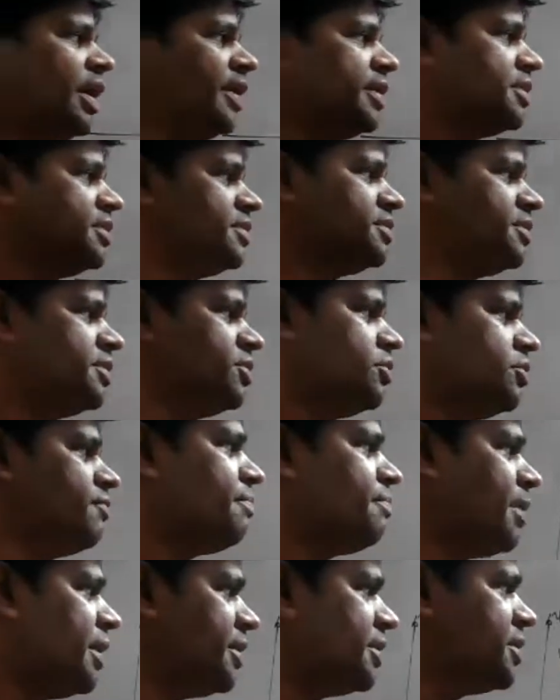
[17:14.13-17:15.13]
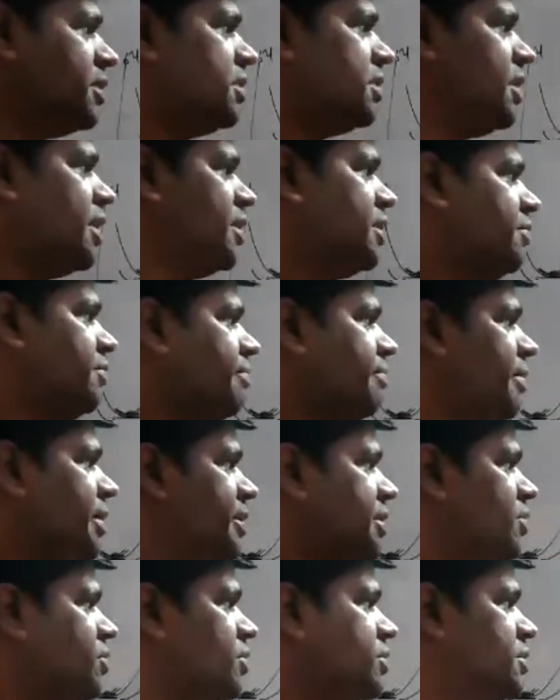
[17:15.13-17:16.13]
I can think of a particle, I leave a
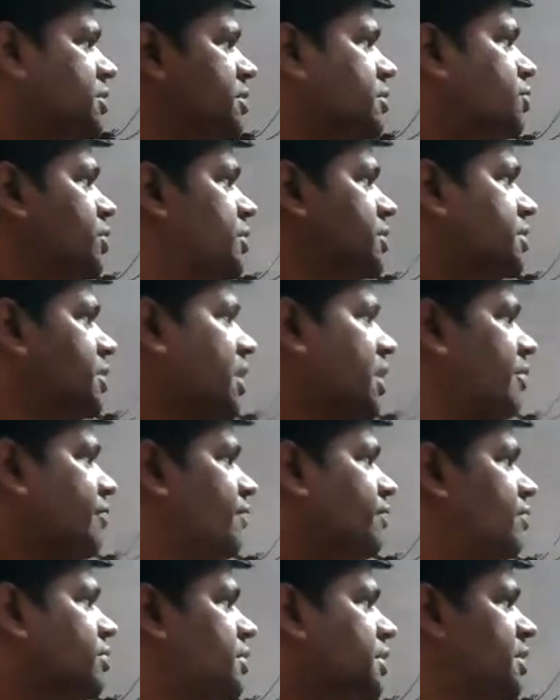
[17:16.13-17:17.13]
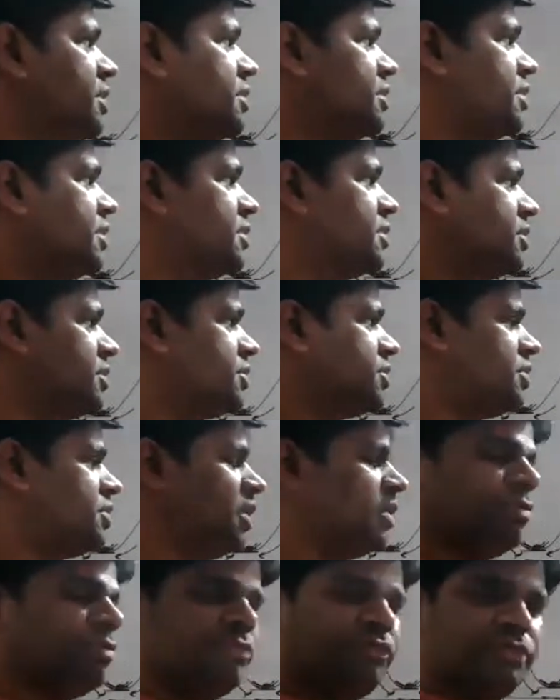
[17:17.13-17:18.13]
particle on this UX graph, thinking that it's the
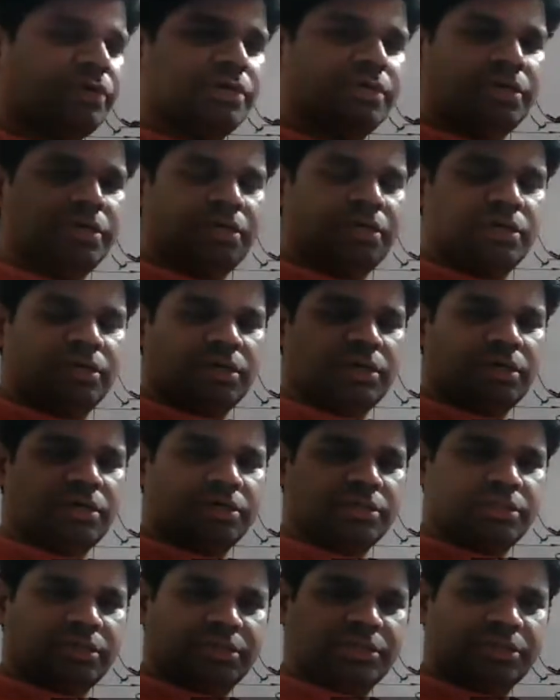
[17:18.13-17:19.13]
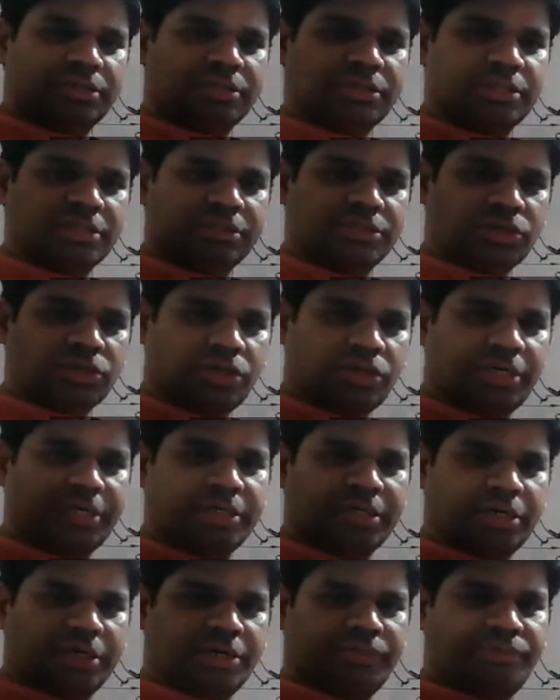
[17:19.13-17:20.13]
shape of a, it's a
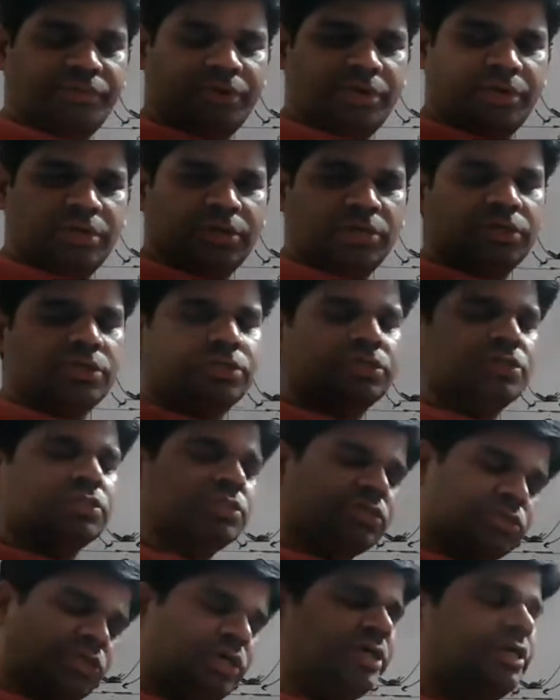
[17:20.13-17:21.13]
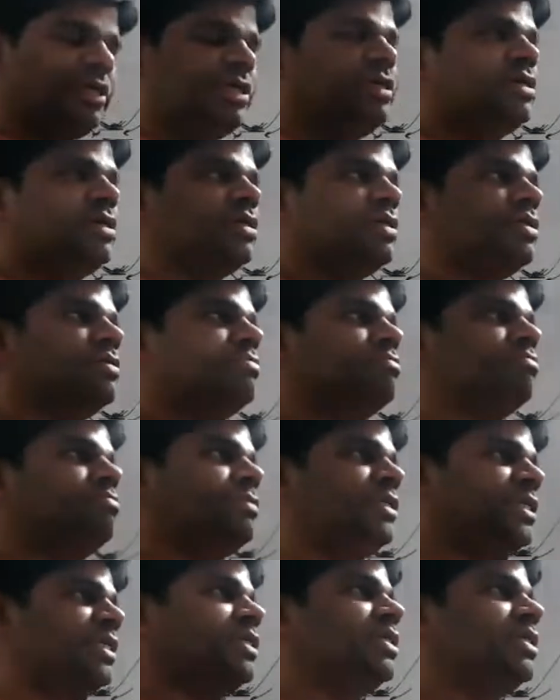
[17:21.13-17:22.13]
solid curve, solid
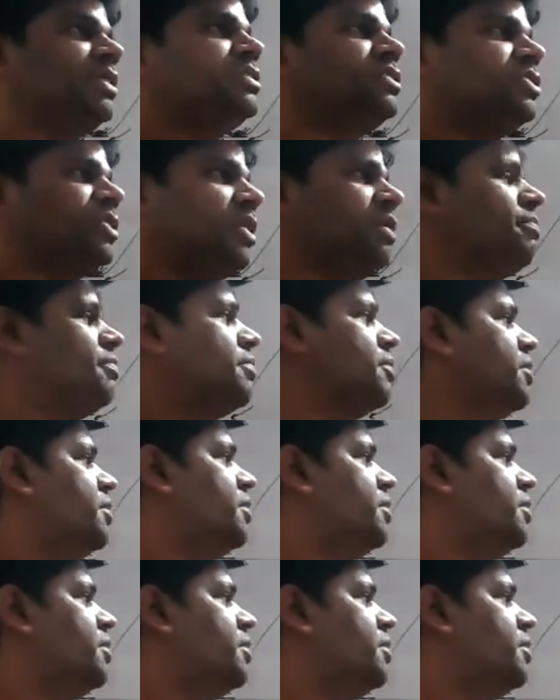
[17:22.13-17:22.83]
material shape.